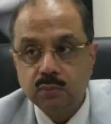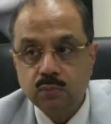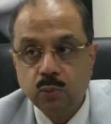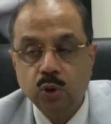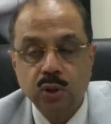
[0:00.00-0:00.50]

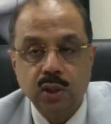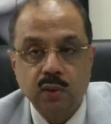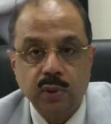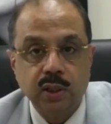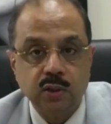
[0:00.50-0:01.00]
more
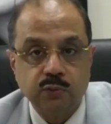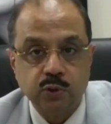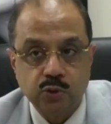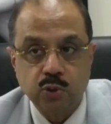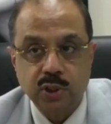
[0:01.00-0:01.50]
awareness for
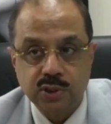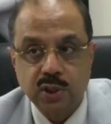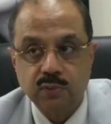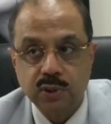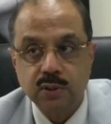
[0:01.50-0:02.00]
stroke is
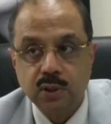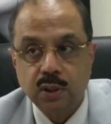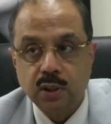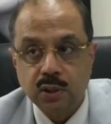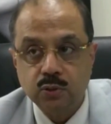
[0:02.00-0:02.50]
given
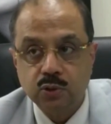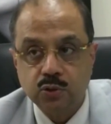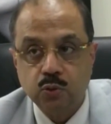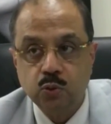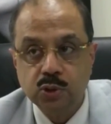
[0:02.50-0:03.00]
into the
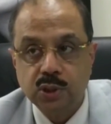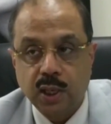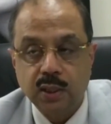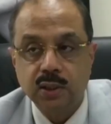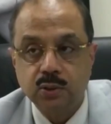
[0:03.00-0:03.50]
schools
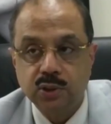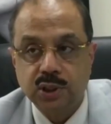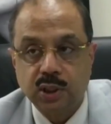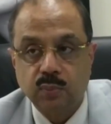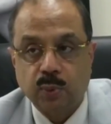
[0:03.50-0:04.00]
and into the
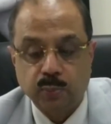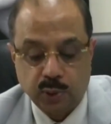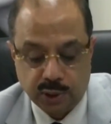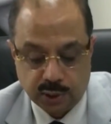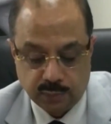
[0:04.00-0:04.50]
general
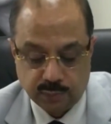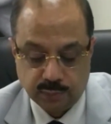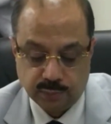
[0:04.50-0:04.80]
population.